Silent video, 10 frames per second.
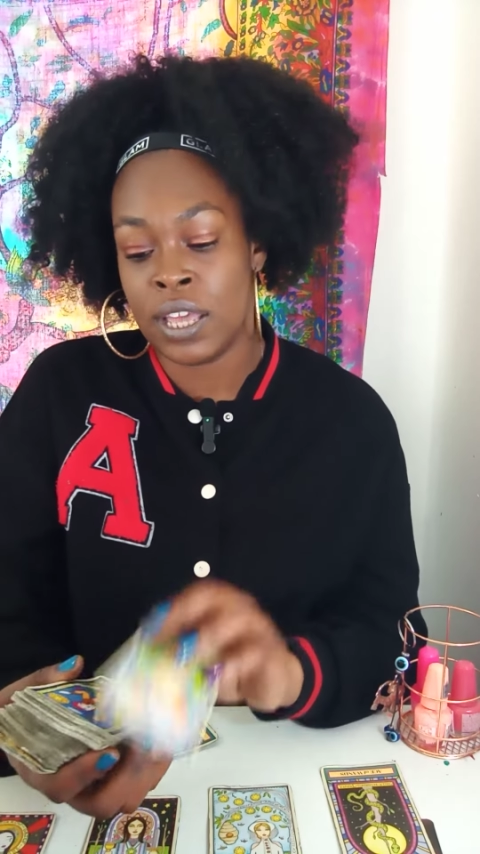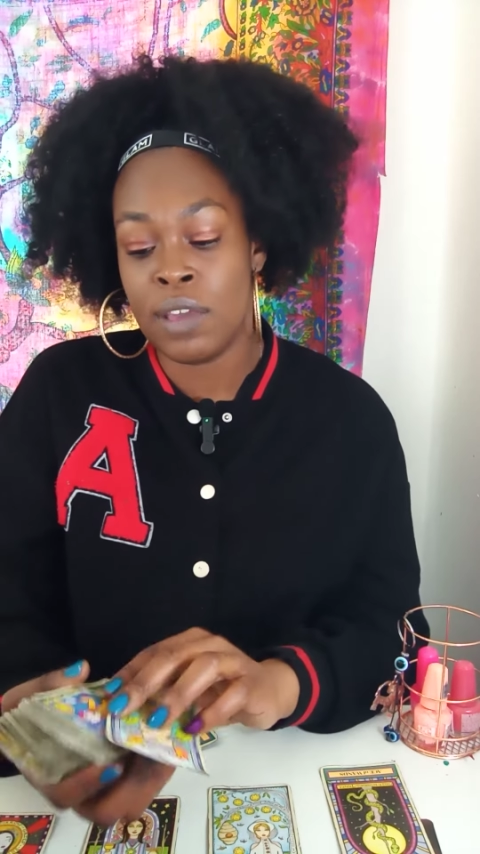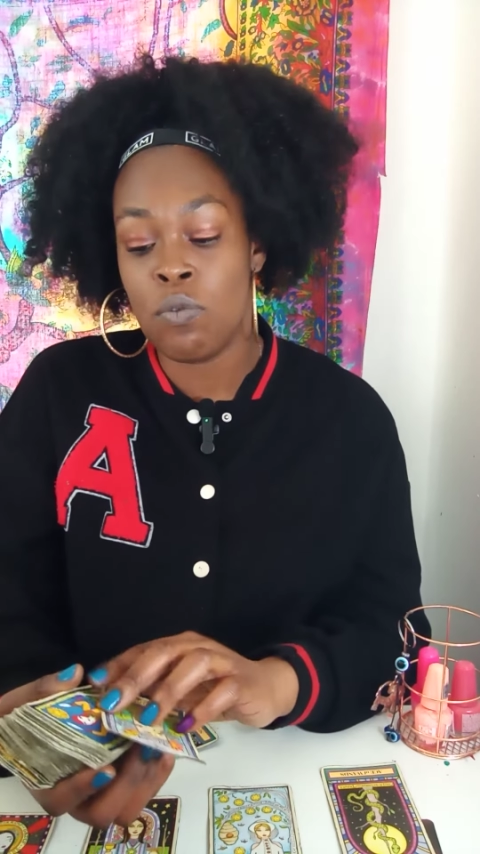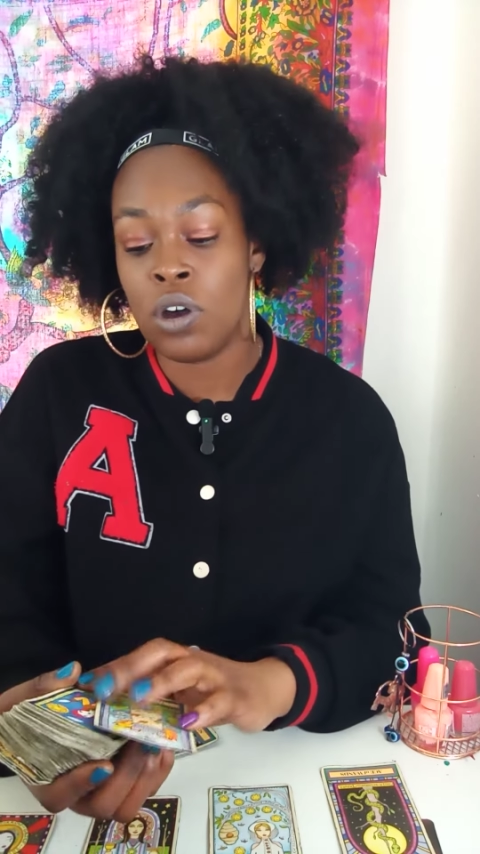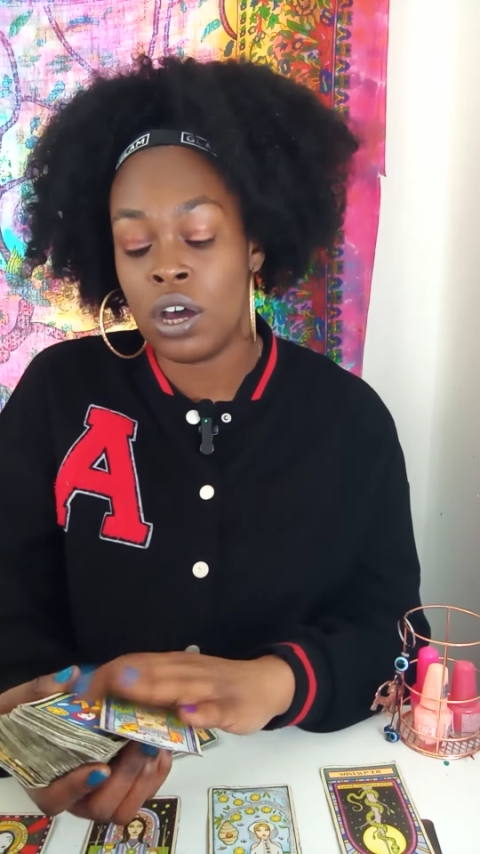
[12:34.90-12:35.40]

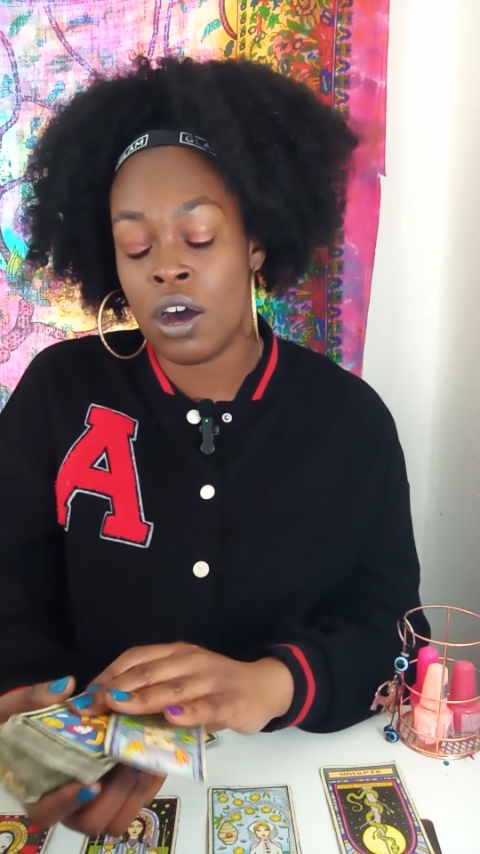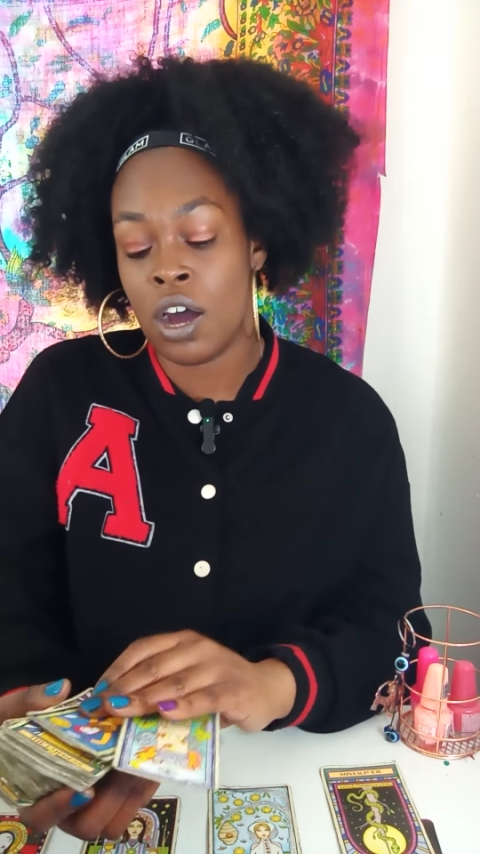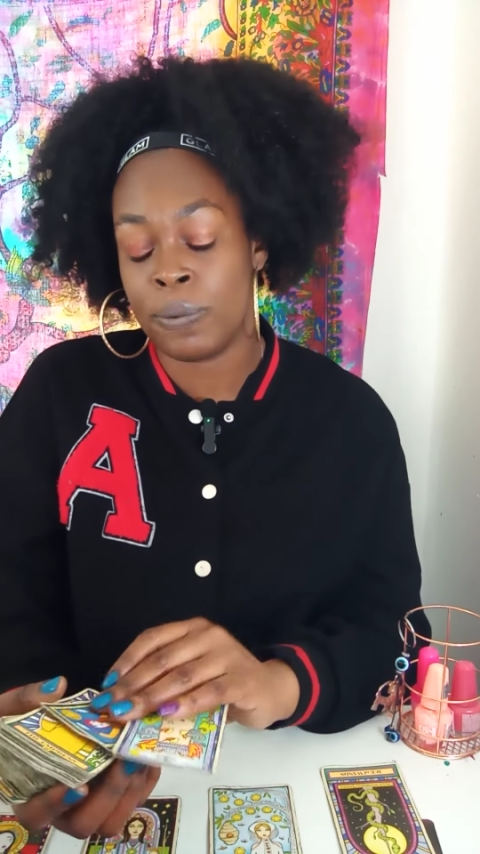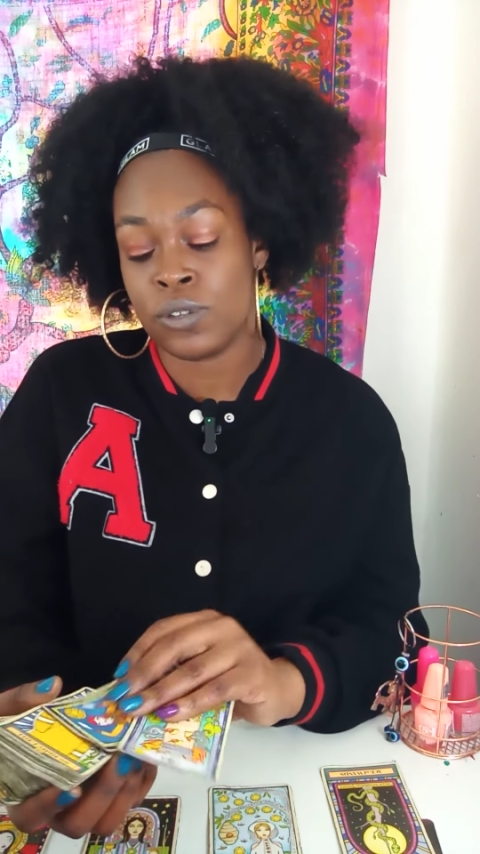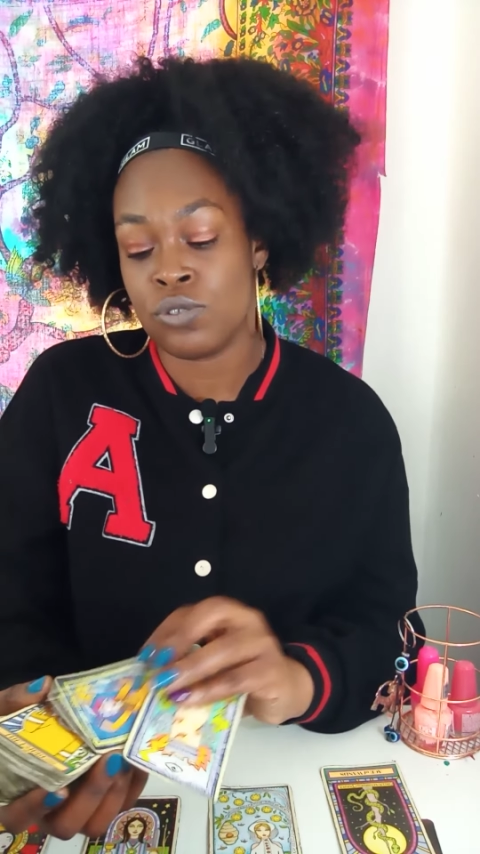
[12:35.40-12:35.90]
want an
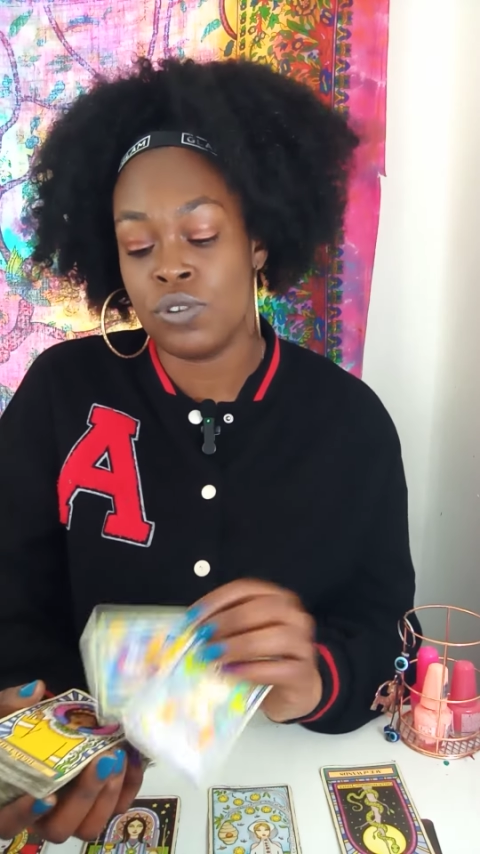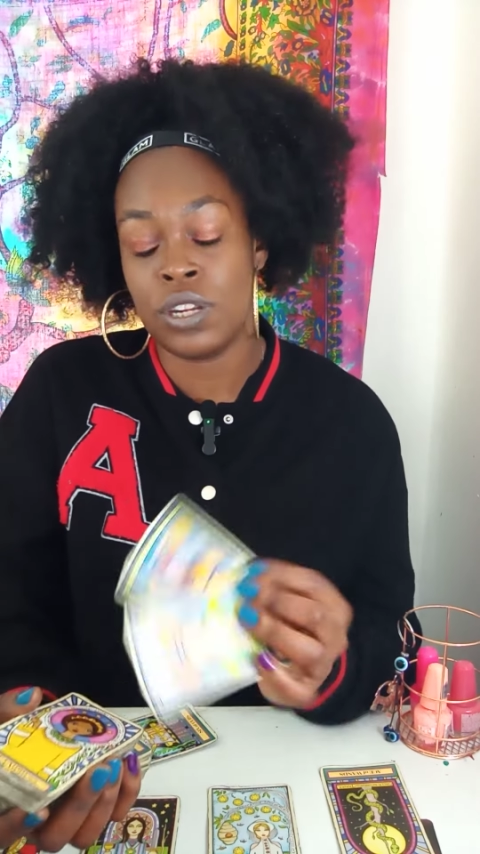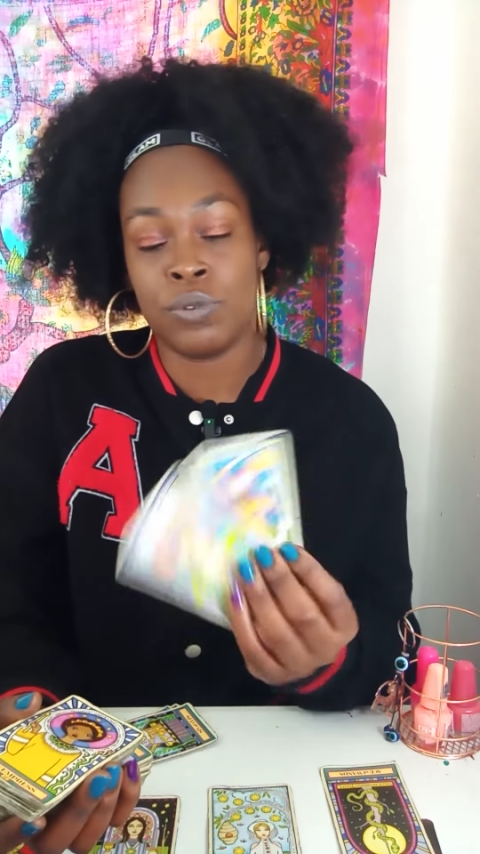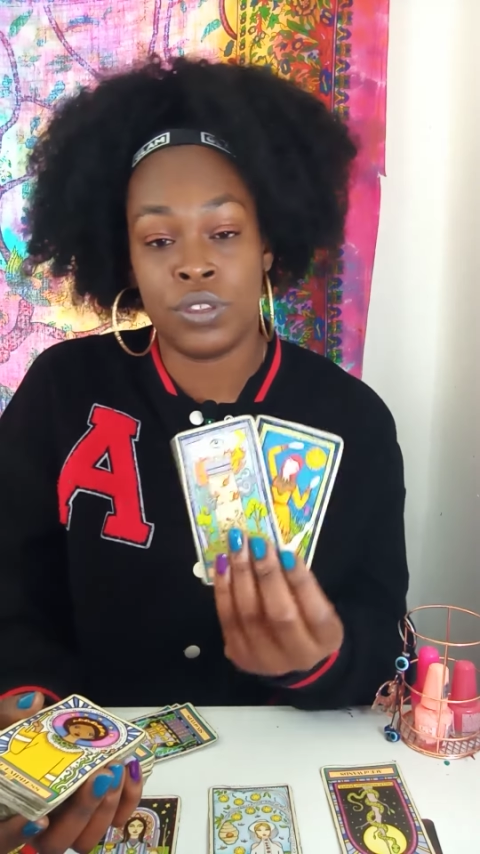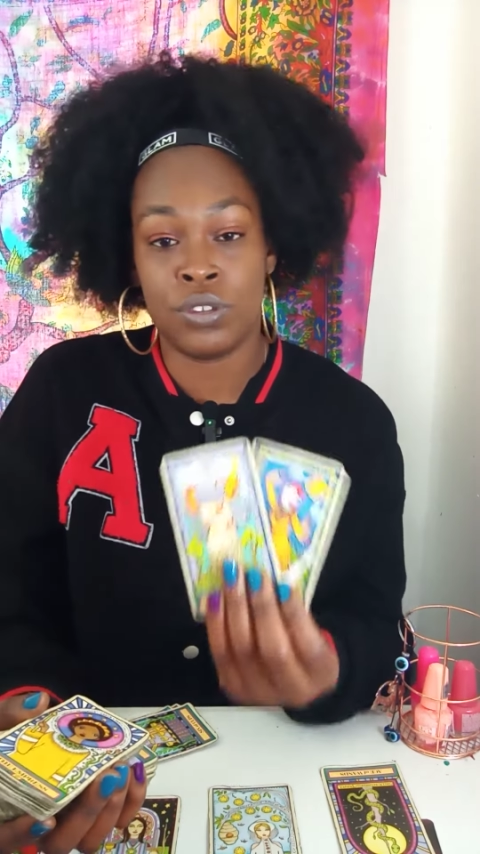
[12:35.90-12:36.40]

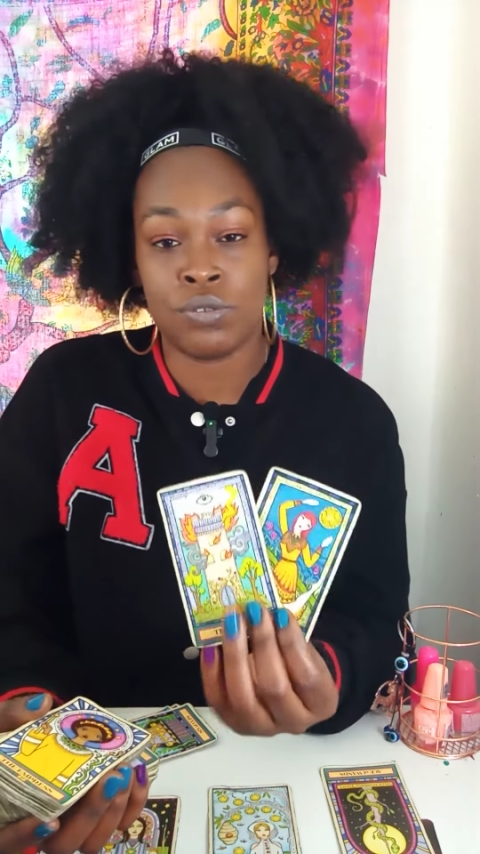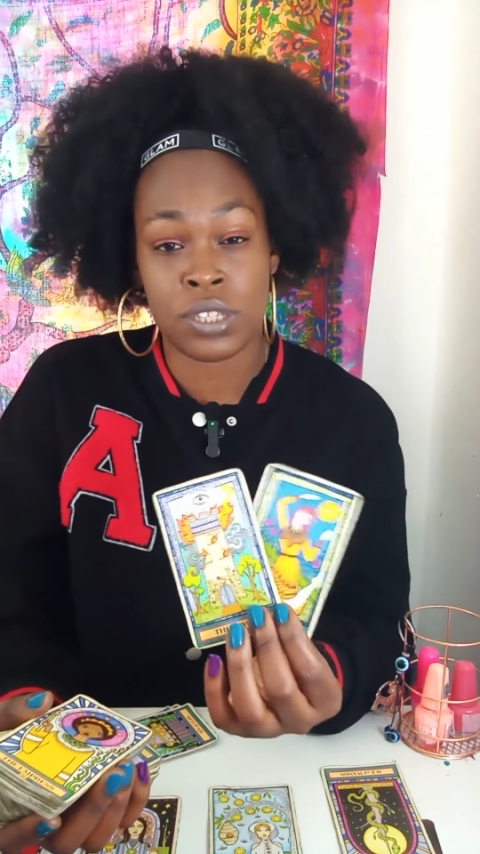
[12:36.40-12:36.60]
opportunity with you.